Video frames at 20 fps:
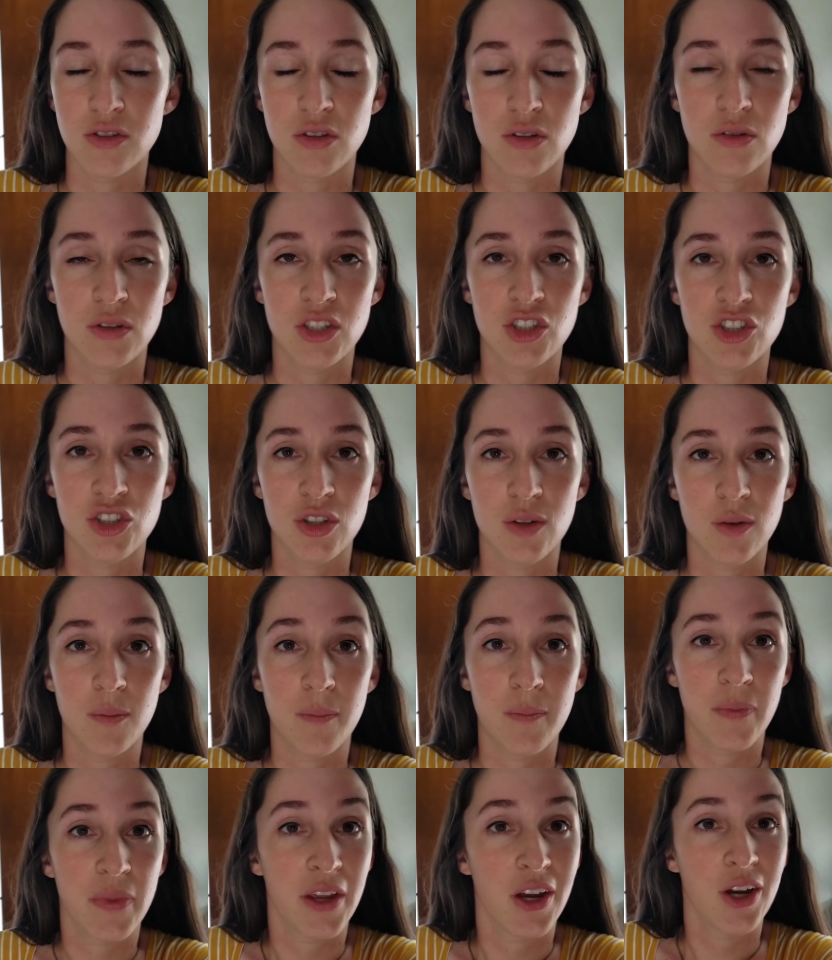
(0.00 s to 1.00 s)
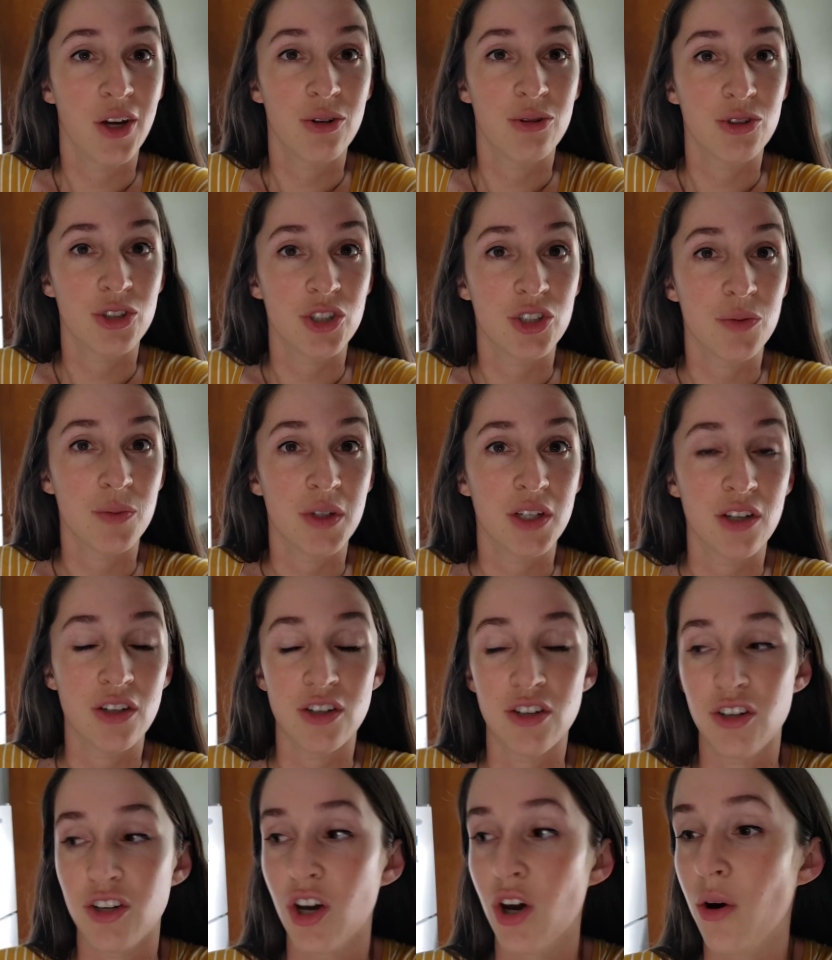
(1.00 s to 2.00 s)
So we should be
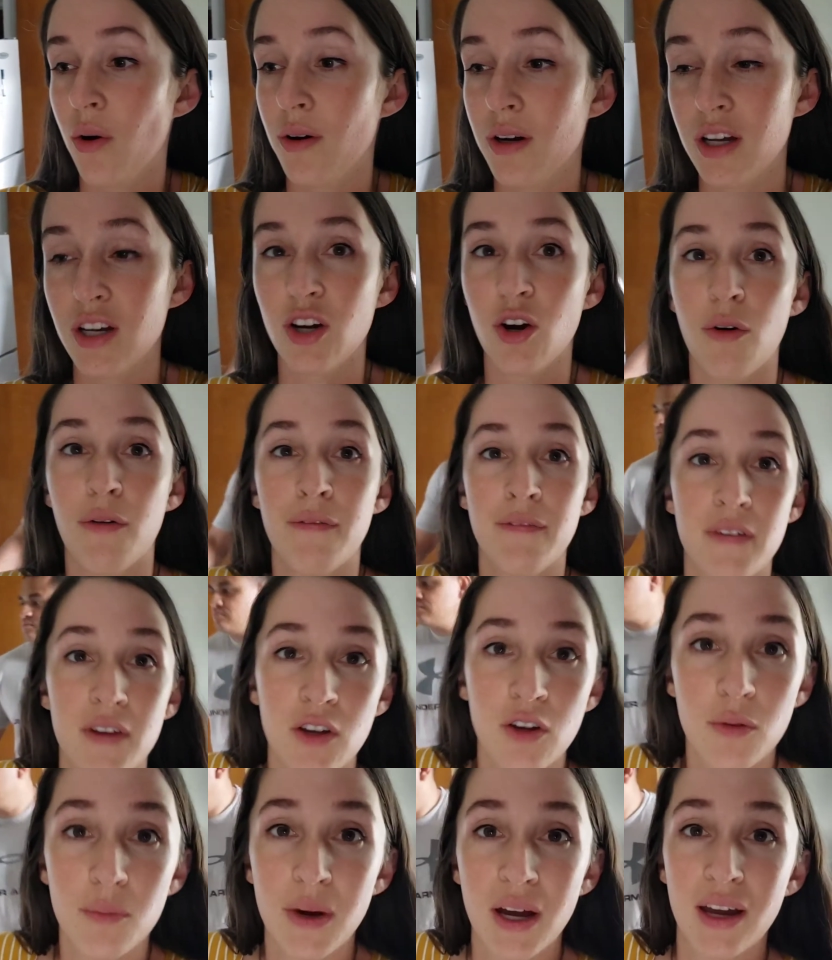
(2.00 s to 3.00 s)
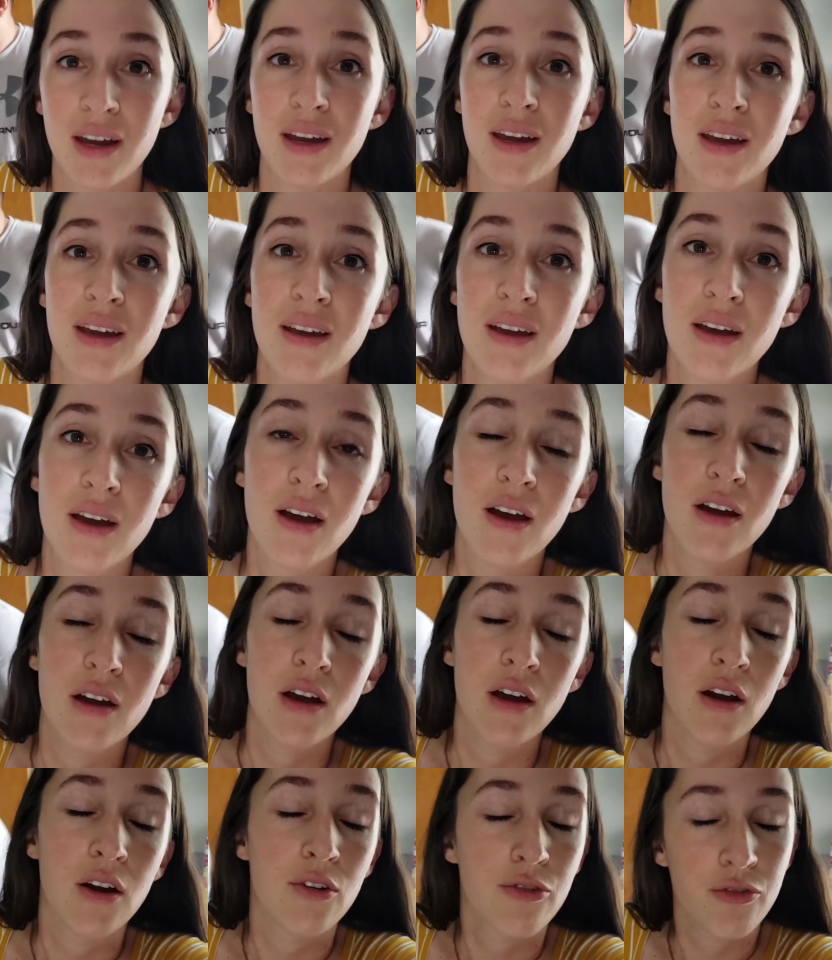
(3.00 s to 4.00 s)
good to go. I'm going to go fill my
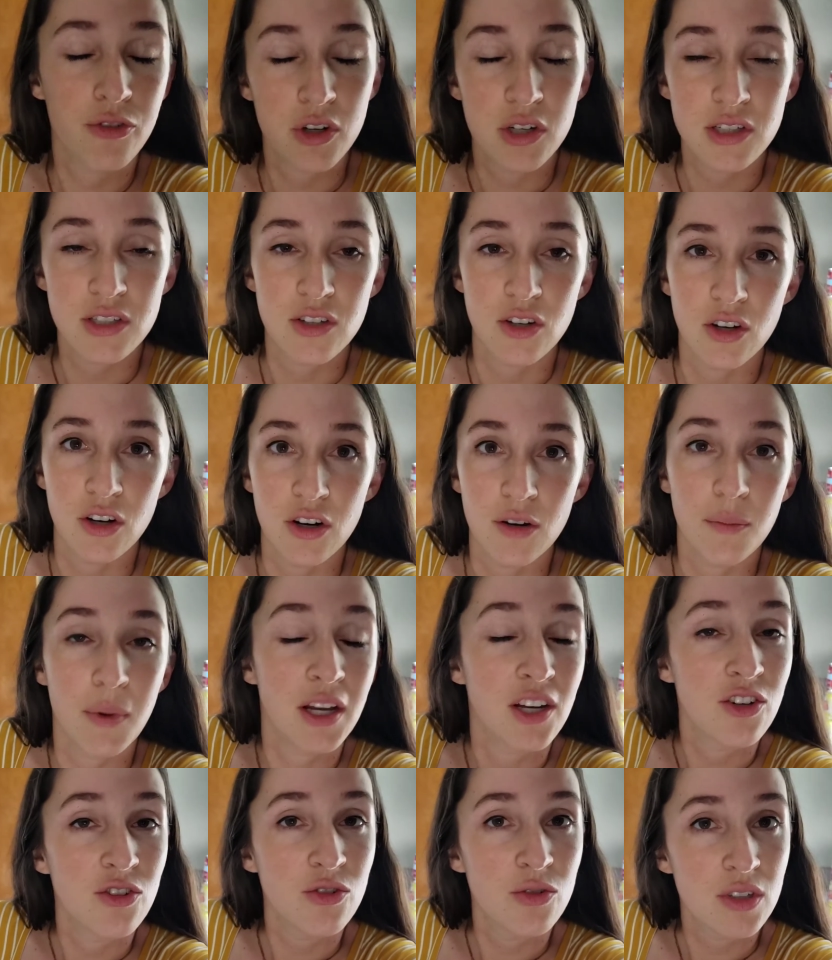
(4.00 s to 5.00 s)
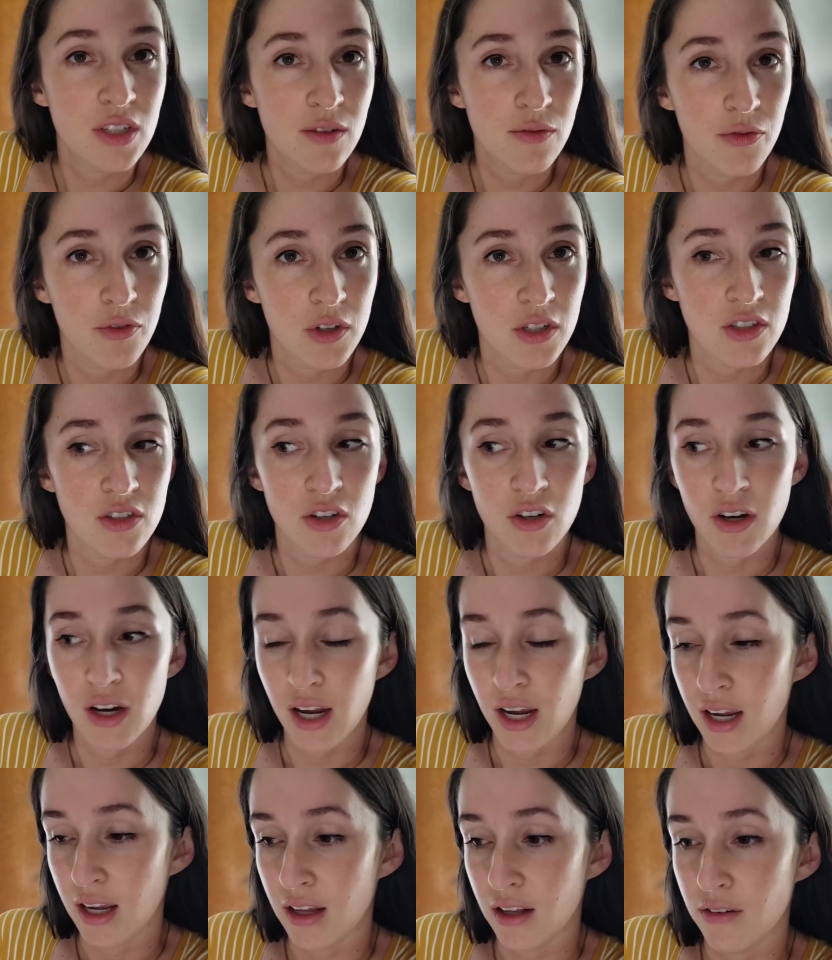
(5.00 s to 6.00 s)
freezer, my new deep freezer,
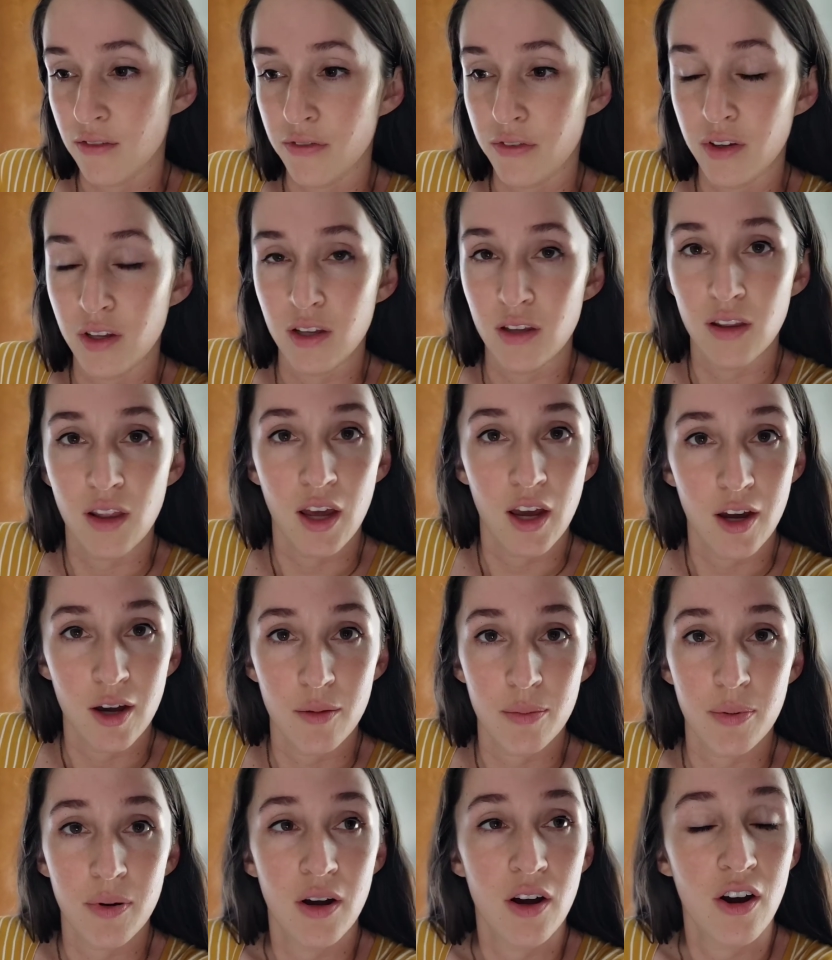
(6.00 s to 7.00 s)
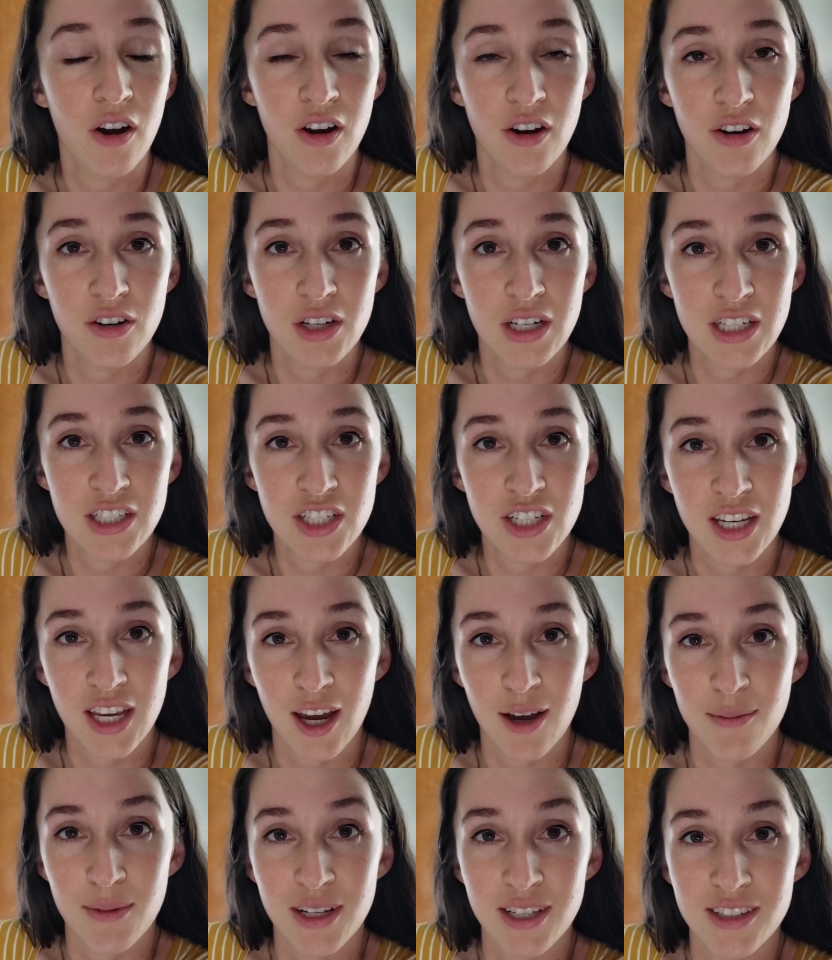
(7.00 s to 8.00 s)
and fill up our kitchen
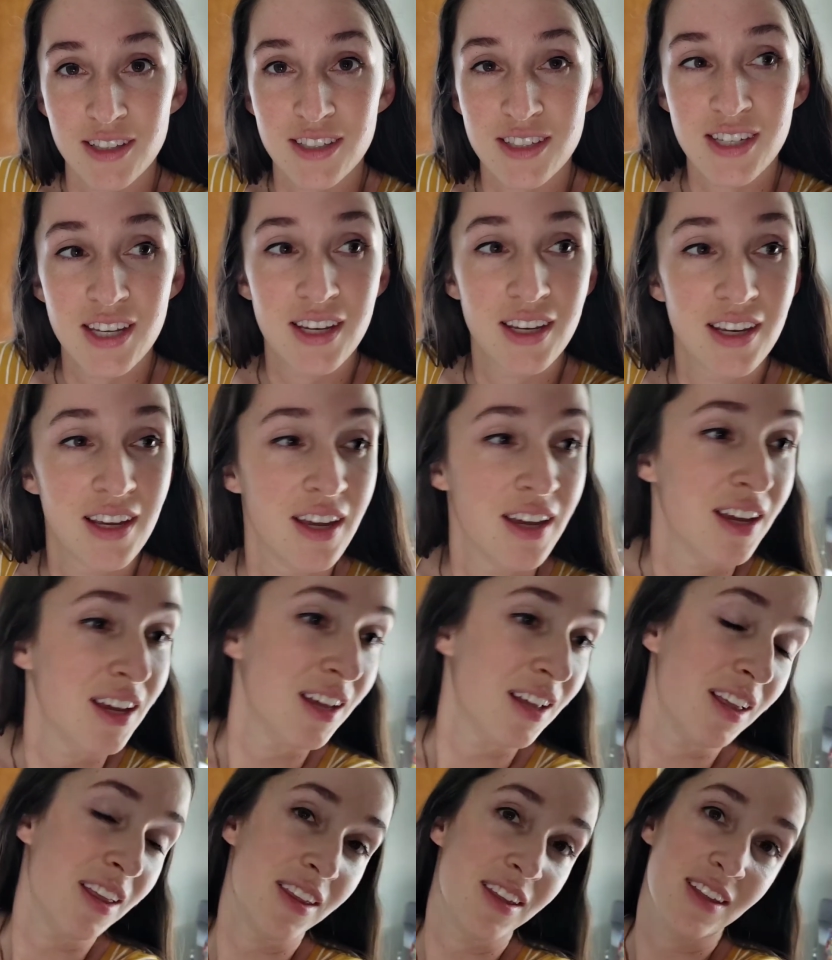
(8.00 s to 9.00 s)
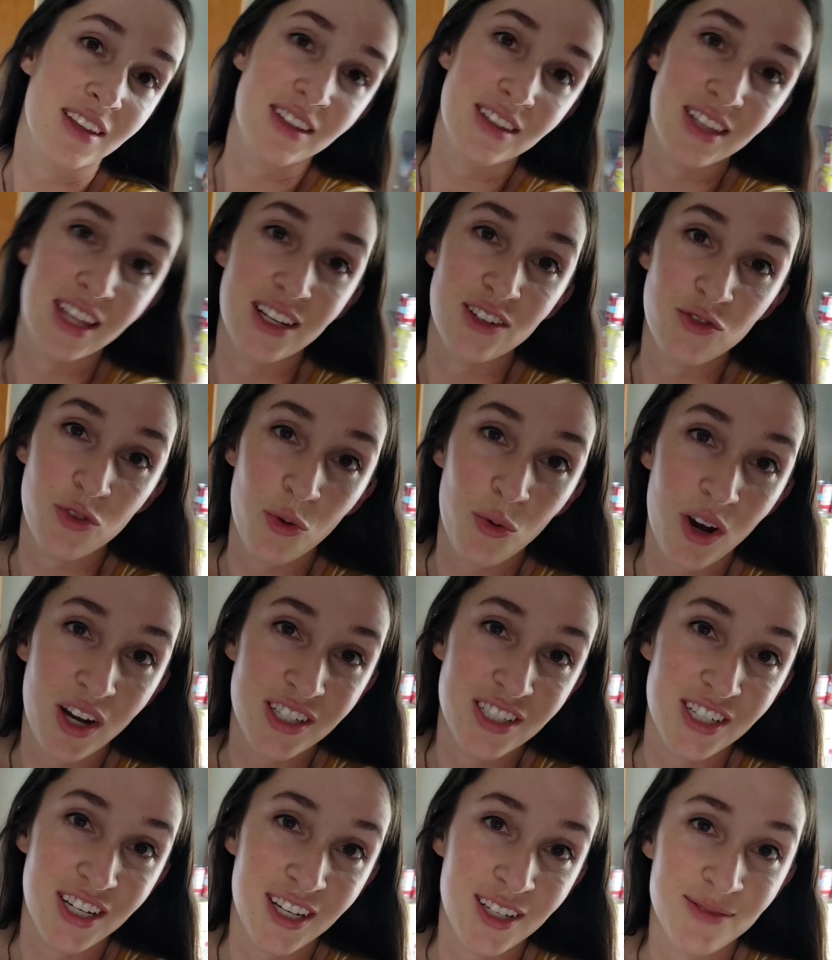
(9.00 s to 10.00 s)
cabinets. Thanks for
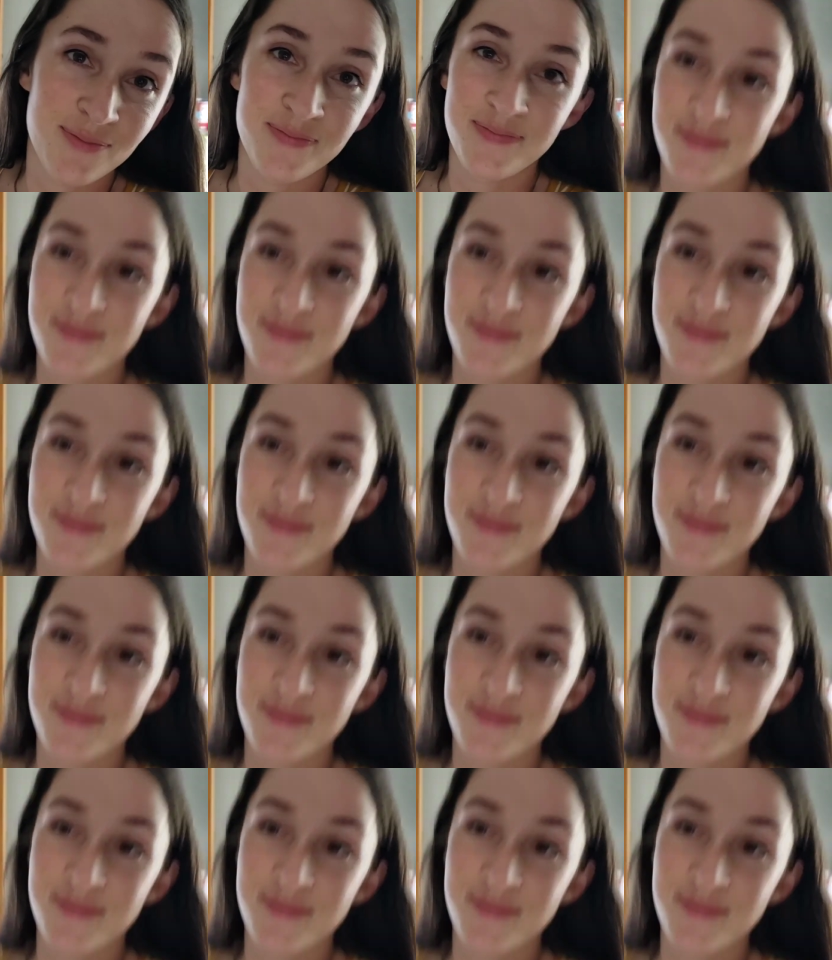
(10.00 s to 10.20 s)
watching.